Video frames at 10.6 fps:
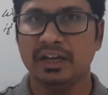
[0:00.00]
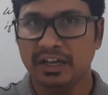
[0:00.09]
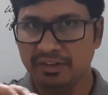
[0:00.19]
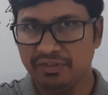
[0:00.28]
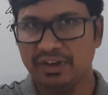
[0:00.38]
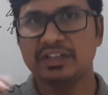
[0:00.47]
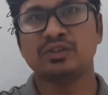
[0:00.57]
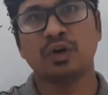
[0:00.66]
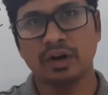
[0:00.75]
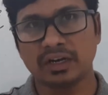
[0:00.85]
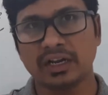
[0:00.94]
If it is
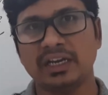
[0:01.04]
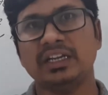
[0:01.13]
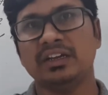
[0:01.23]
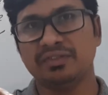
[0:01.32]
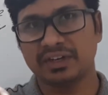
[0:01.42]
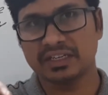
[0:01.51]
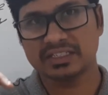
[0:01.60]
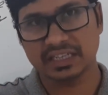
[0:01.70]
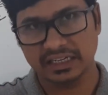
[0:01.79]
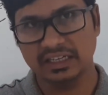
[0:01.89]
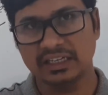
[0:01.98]
not raining, if it is
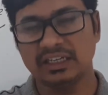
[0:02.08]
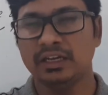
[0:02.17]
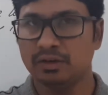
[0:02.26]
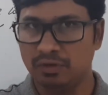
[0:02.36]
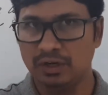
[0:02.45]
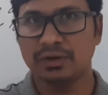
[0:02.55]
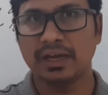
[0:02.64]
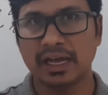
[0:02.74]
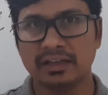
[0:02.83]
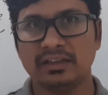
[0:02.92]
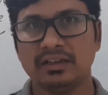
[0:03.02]
sunny, will you
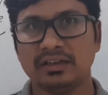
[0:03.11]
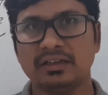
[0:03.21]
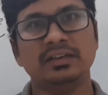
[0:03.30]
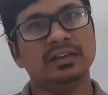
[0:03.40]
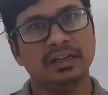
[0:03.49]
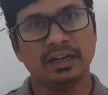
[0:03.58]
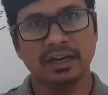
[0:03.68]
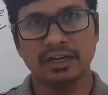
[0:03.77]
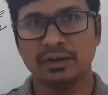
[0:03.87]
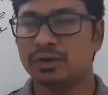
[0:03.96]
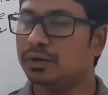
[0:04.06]
carry the
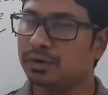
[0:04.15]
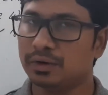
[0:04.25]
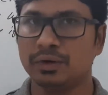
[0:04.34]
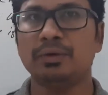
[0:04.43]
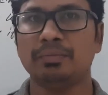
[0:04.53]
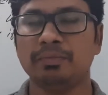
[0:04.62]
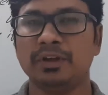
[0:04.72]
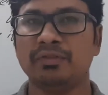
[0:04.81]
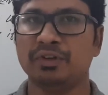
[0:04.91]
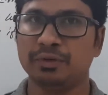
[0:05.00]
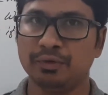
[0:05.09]
raincoat? No. If
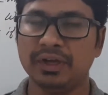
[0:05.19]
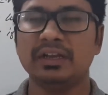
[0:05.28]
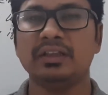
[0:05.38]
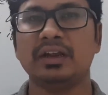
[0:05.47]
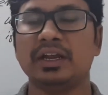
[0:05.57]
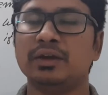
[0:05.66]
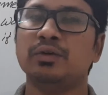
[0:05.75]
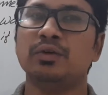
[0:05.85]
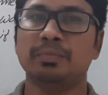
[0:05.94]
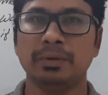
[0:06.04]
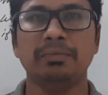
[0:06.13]
you wear the
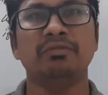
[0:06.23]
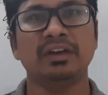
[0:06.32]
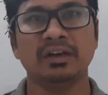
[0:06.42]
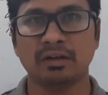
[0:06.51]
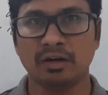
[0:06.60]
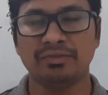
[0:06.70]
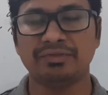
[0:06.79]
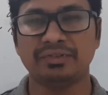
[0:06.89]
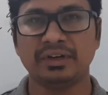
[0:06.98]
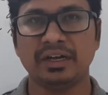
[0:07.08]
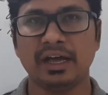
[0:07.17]
raincoat, people will laugh.
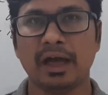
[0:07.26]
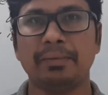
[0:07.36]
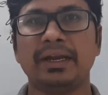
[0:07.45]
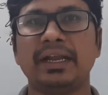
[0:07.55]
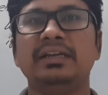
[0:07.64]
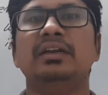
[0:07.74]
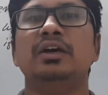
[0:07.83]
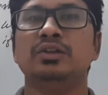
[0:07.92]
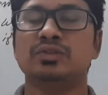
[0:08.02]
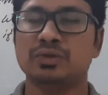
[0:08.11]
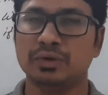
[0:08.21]
Am I right?
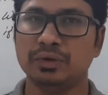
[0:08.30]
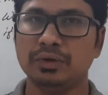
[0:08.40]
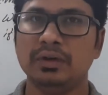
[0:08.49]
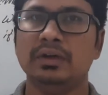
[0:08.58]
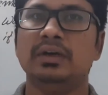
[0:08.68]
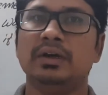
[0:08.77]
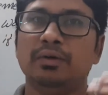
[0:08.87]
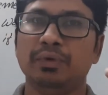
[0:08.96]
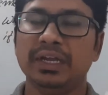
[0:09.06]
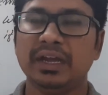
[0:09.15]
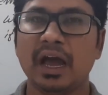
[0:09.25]
So
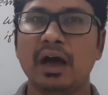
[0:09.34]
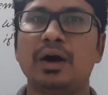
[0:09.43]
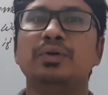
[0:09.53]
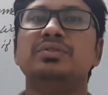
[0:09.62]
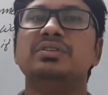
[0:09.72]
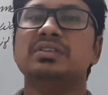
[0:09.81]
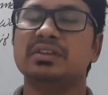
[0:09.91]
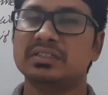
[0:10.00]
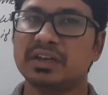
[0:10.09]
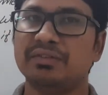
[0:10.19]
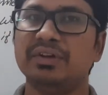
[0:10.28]
we have
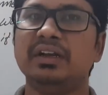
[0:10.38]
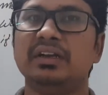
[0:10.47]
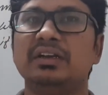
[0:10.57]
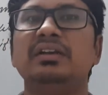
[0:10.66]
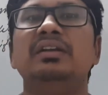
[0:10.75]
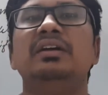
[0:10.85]
several